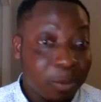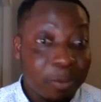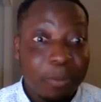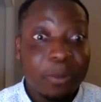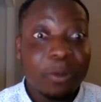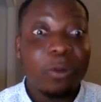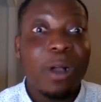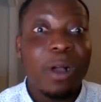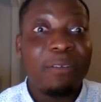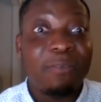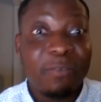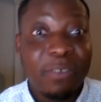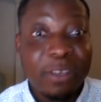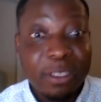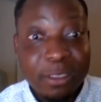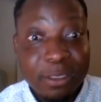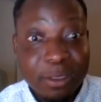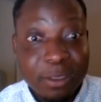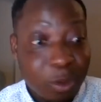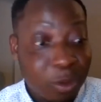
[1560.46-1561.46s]
have failed so
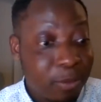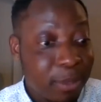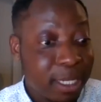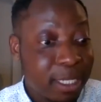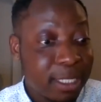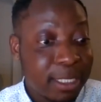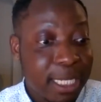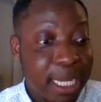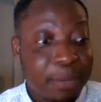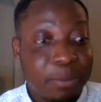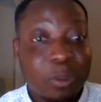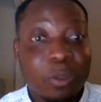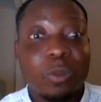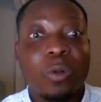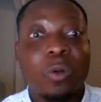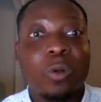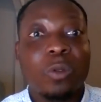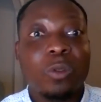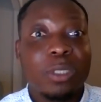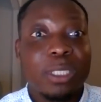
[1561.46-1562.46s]
many times, you go to
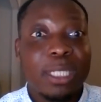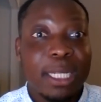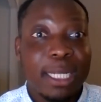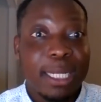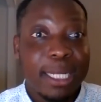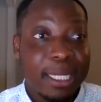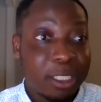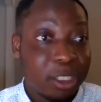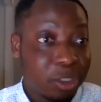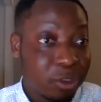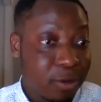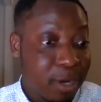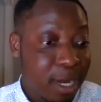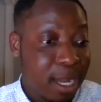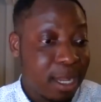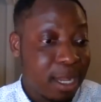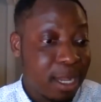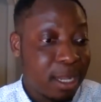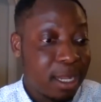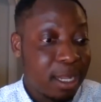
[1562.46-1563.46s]
the lecturer
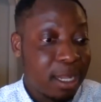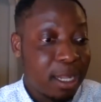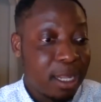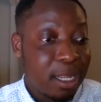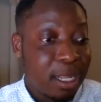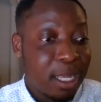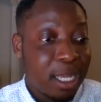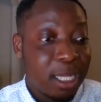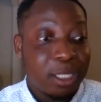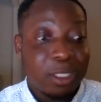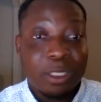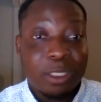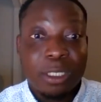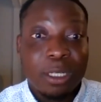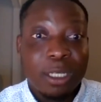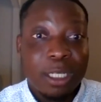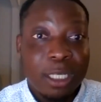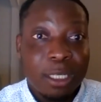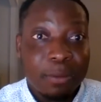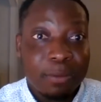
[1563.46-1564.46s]
and you tell
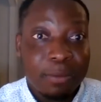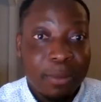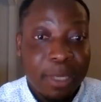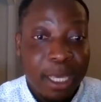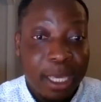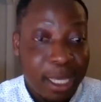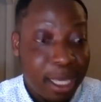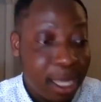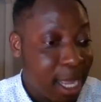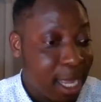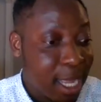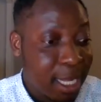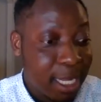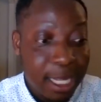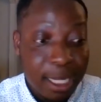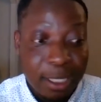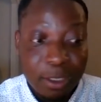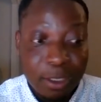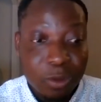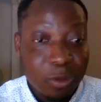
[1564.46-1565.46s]
him, hey, I can't
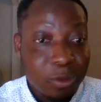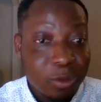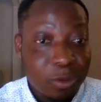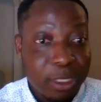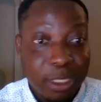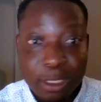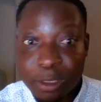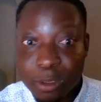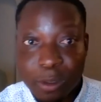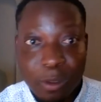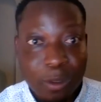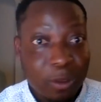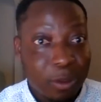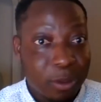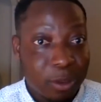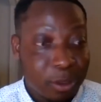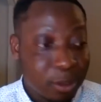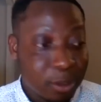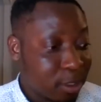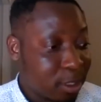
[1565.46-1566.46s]
do this course.
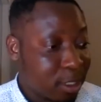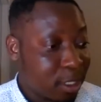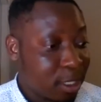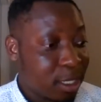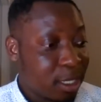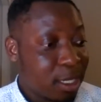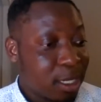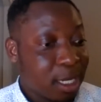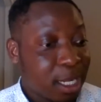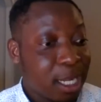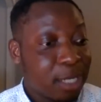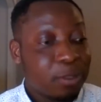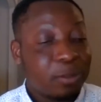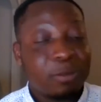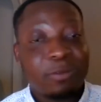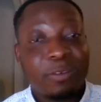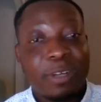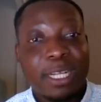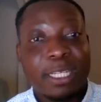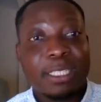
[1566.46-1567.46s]
Can you find
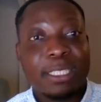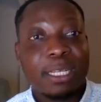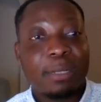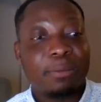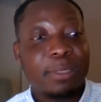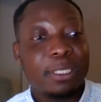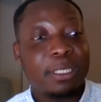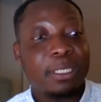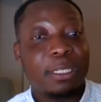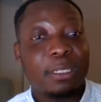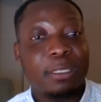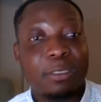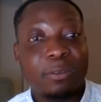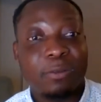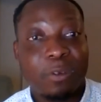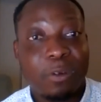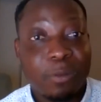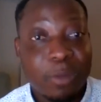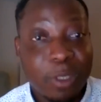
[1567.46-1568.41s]
something else for me to